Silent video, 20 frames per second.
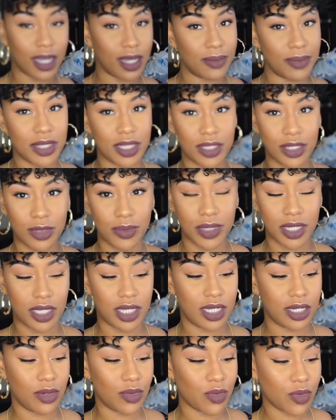I'm a little bit
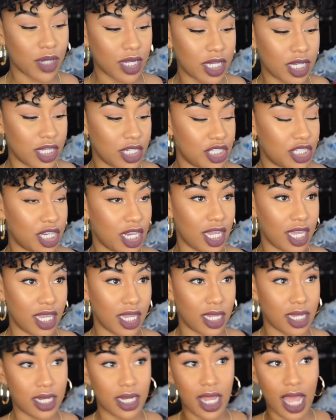in a rush
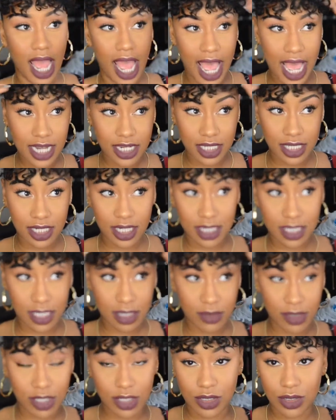and I just needed
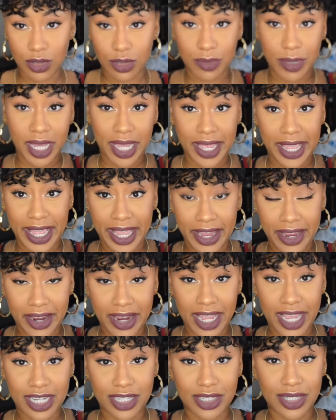something to do to my
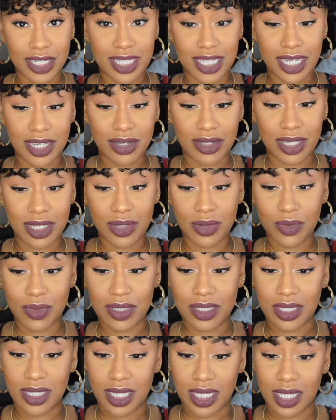hair. As you can tell, it was
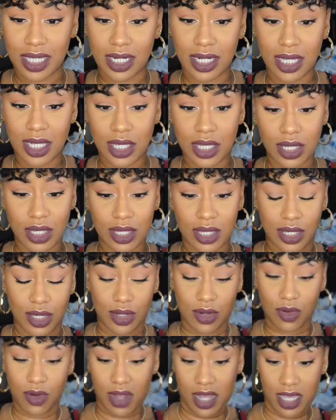looking
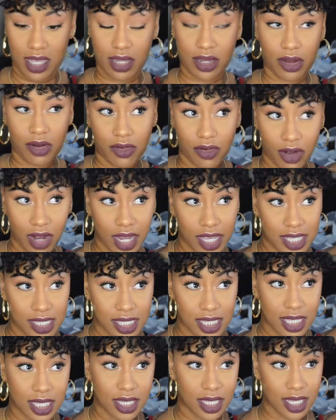quite
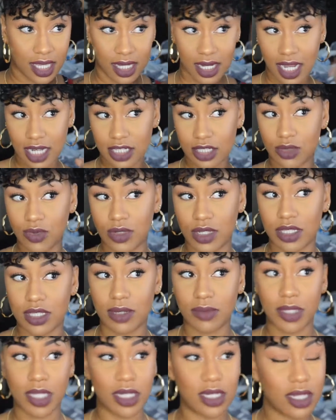crazy and I just wanted
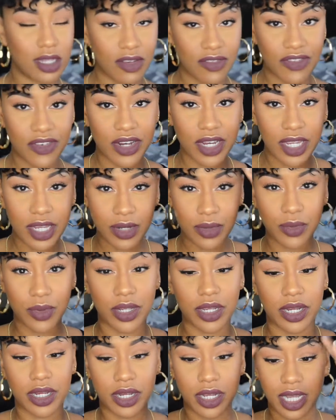something different
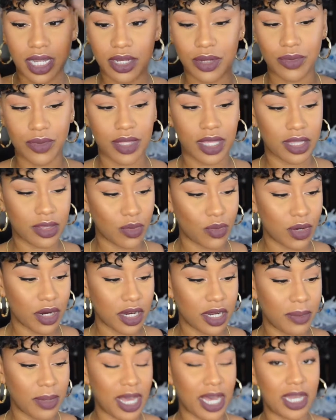where I didn't really have to
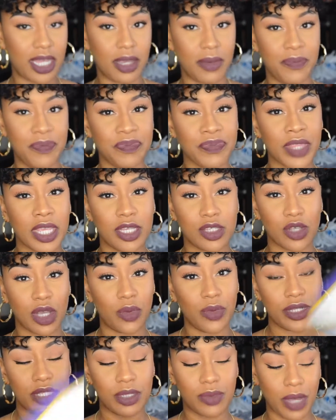worry about it. So
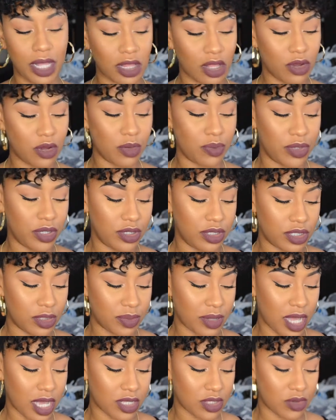I went to my local beauty
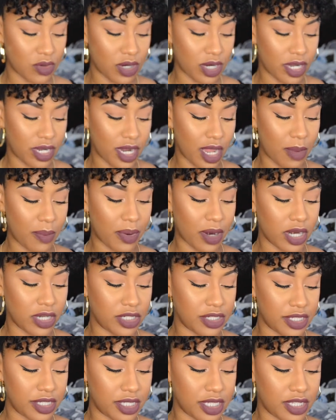supply store and I
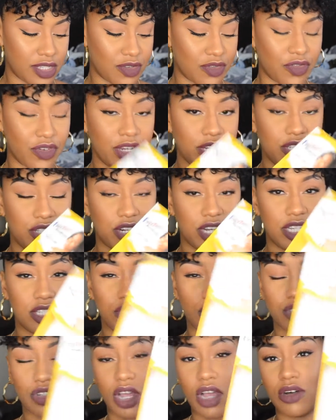purchased this Freetress
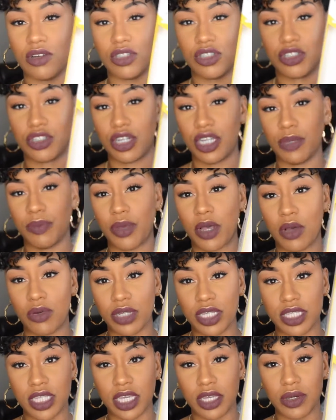Drawstring
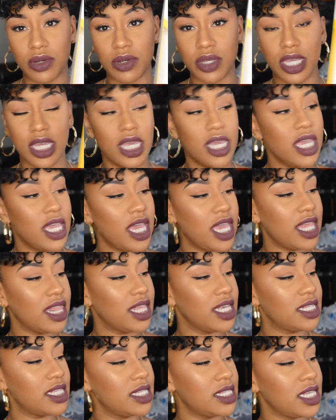Ponytail and
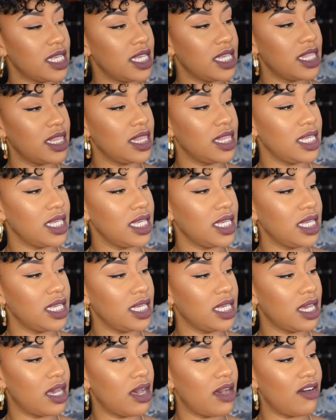this is in
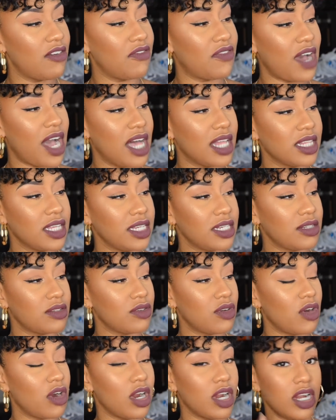the uh, violet
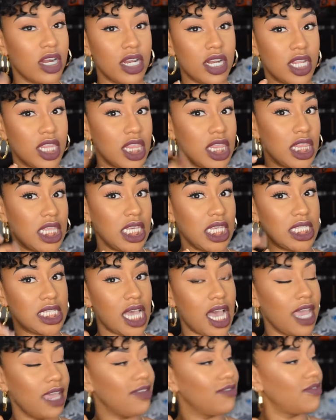or the
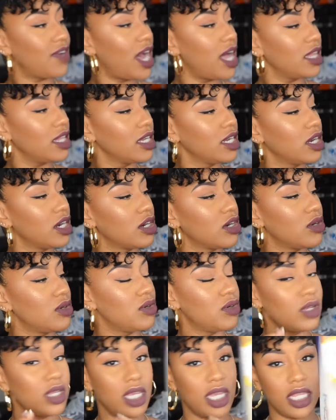type Violet
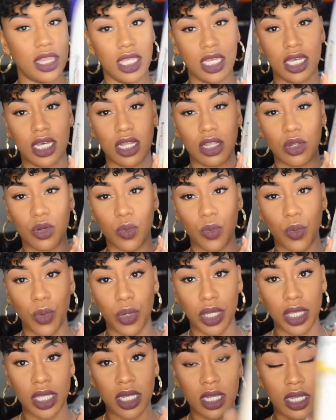Girl in the color
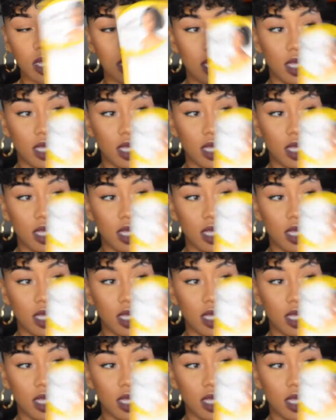one.